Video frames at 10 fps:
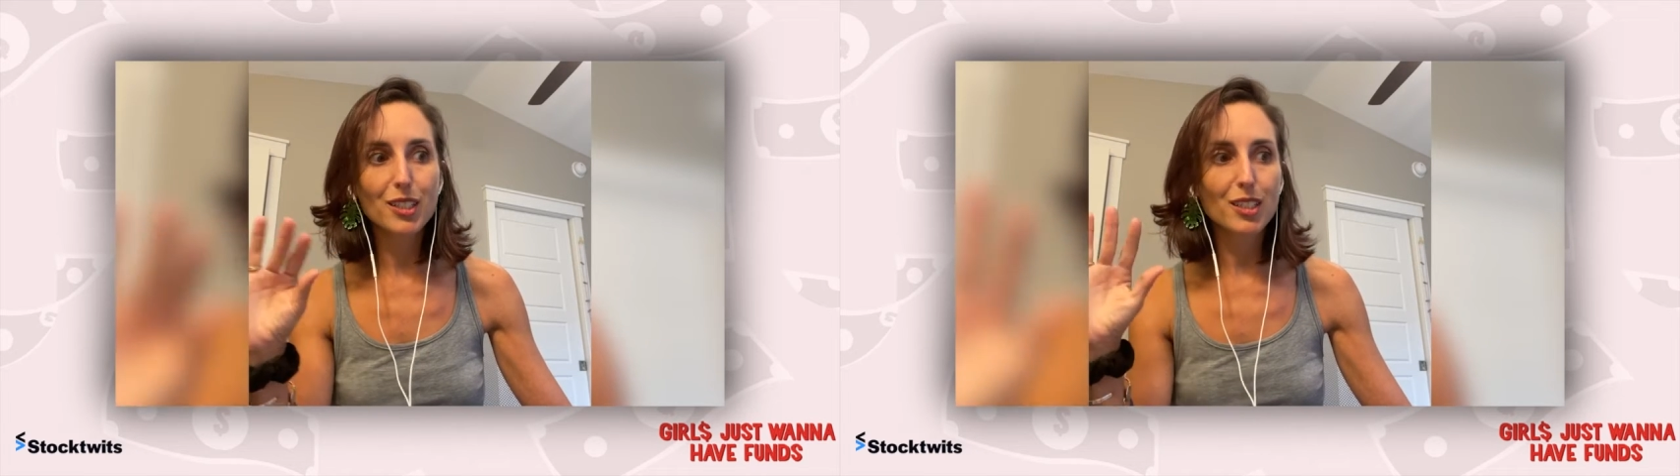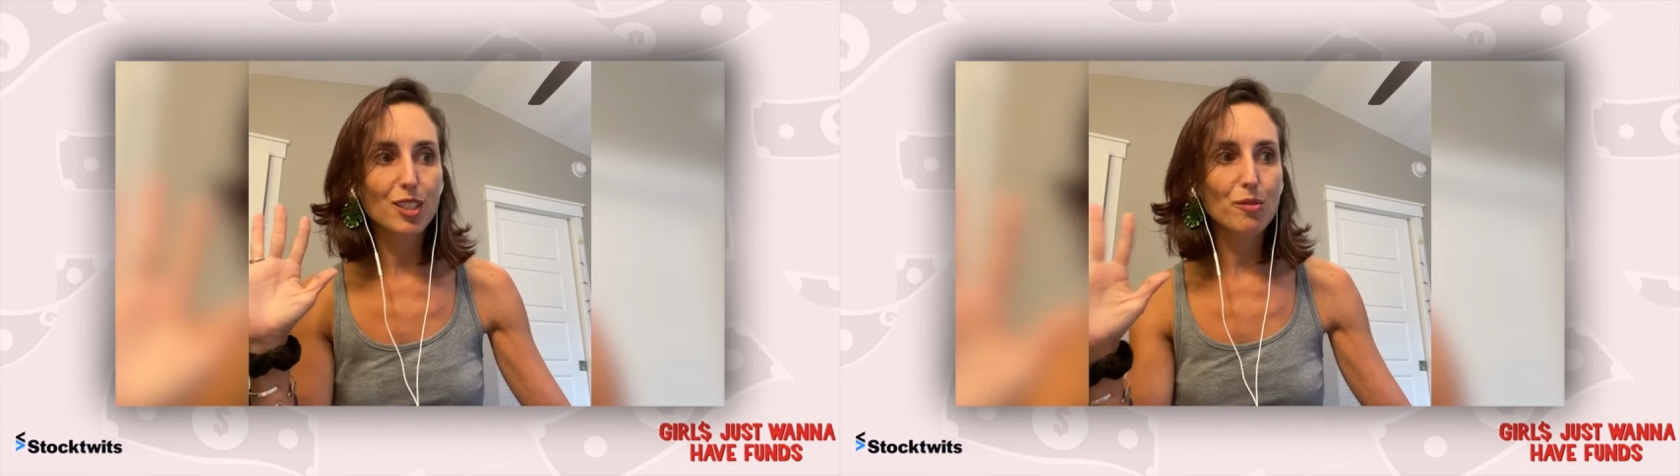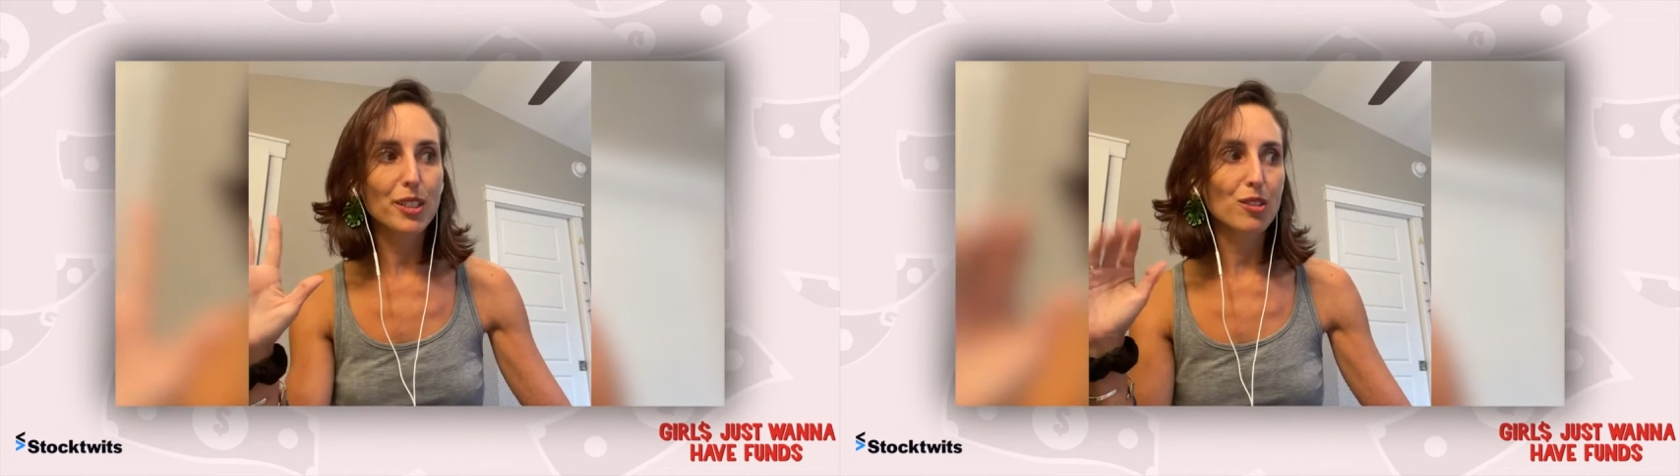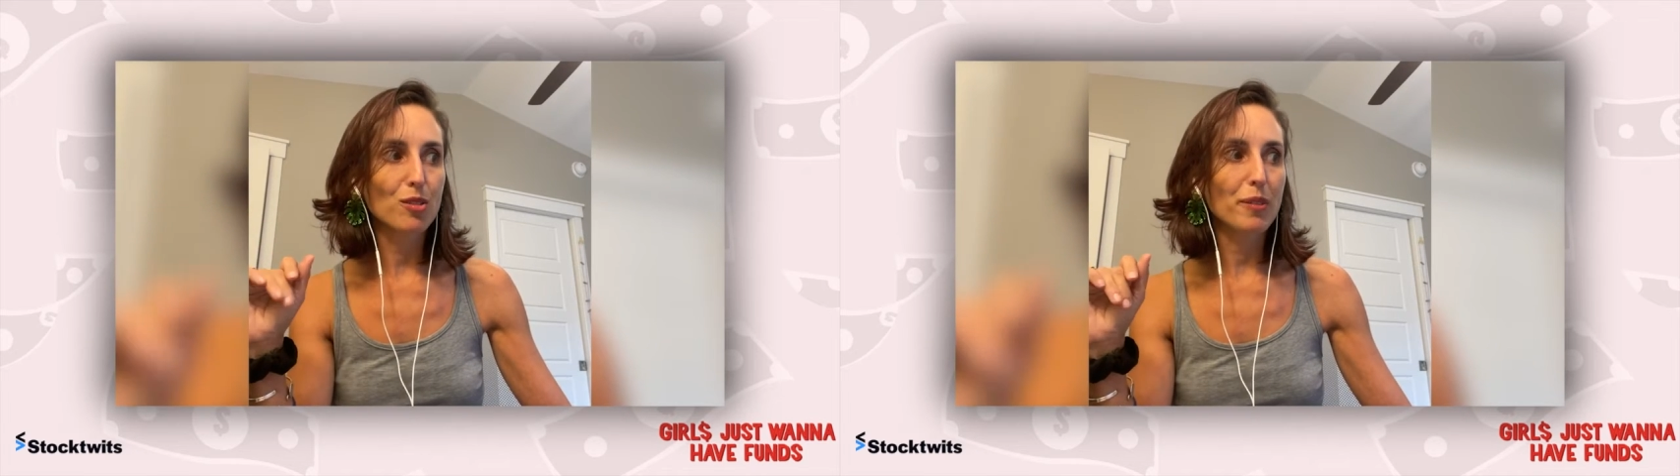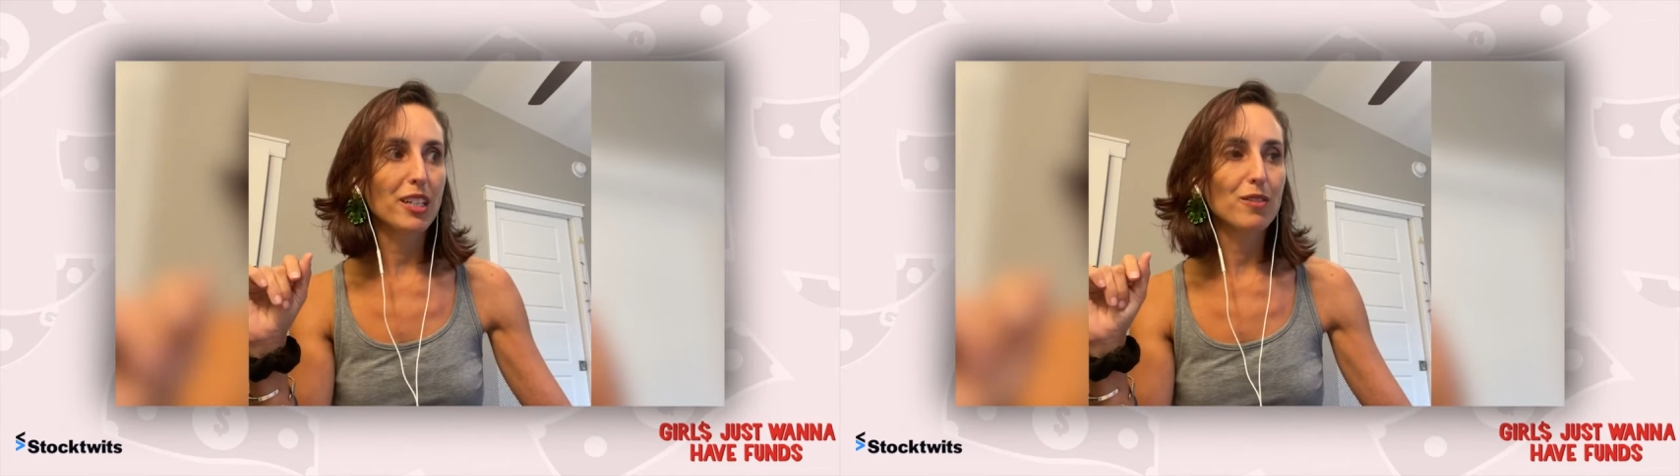experience with
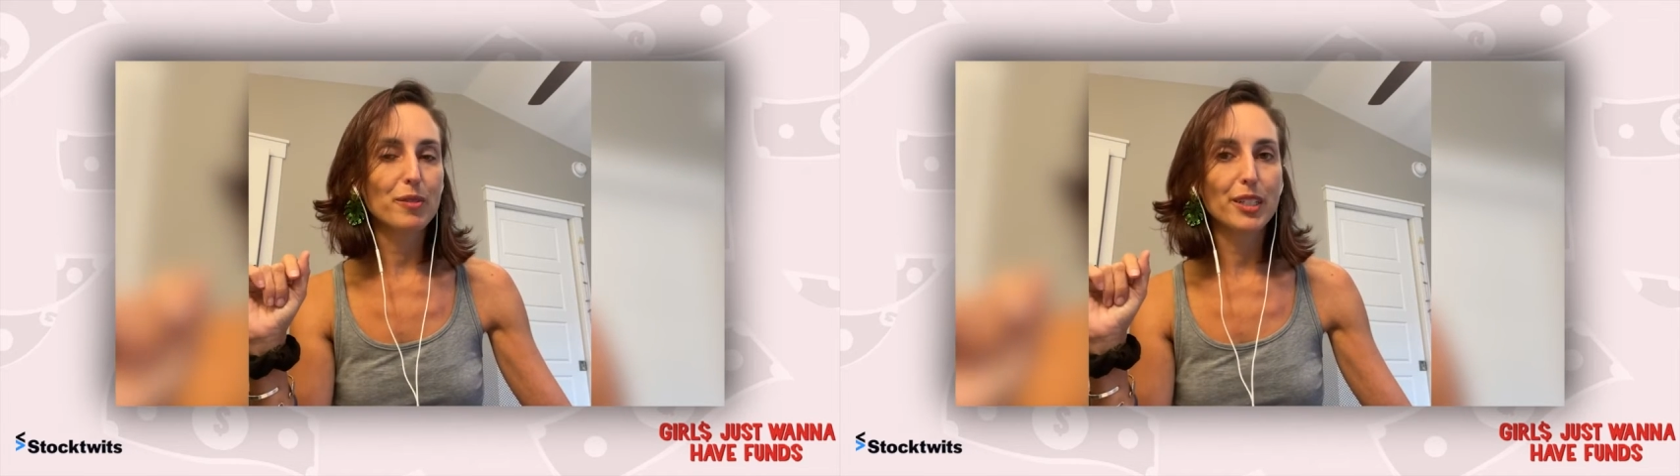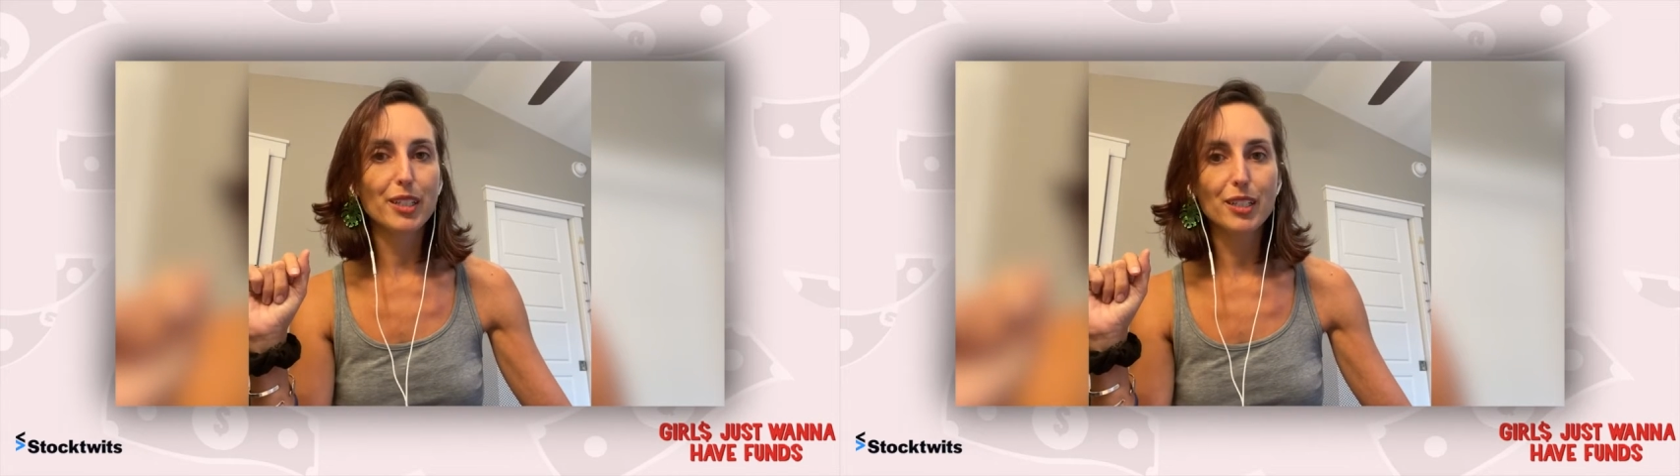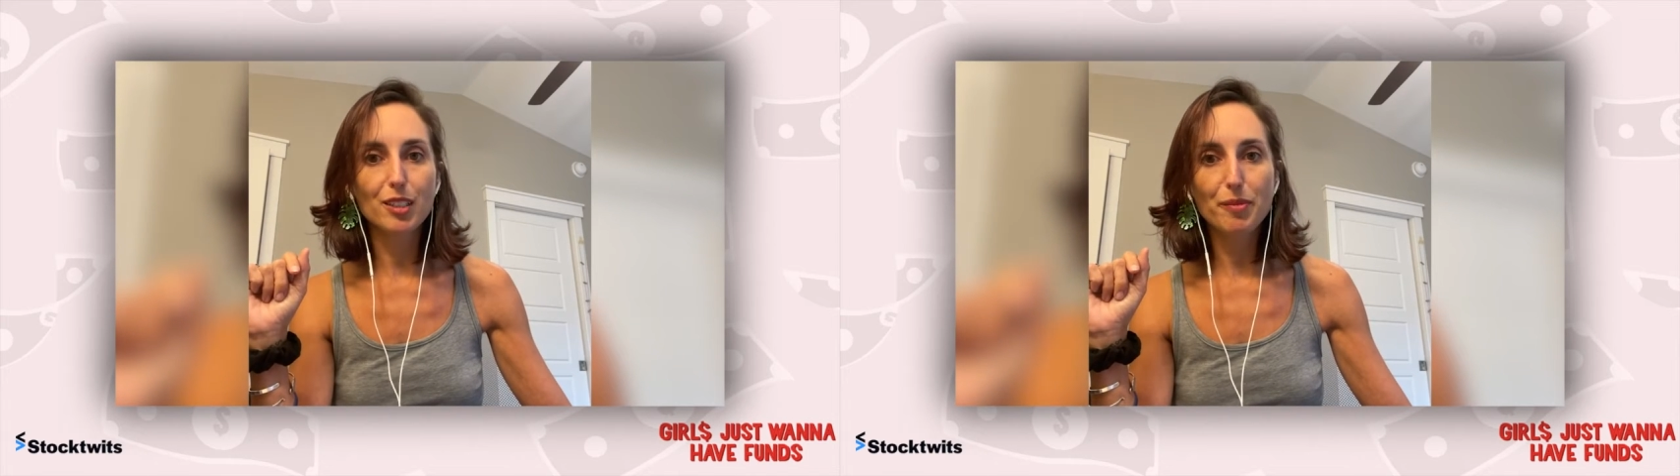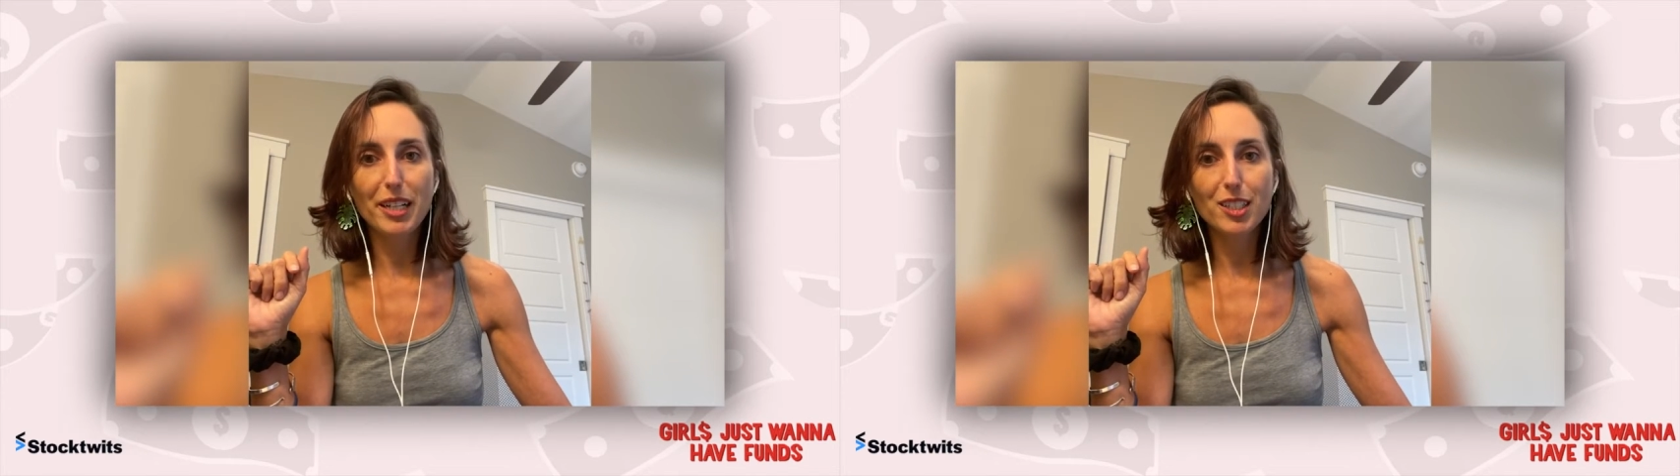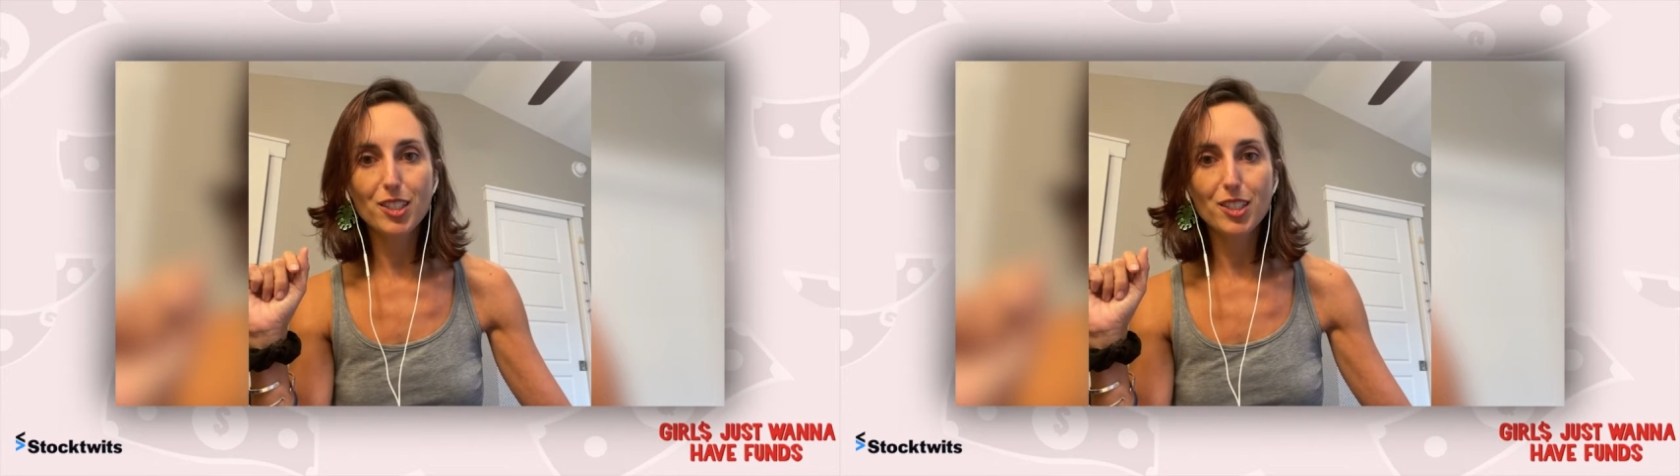Bank of America this past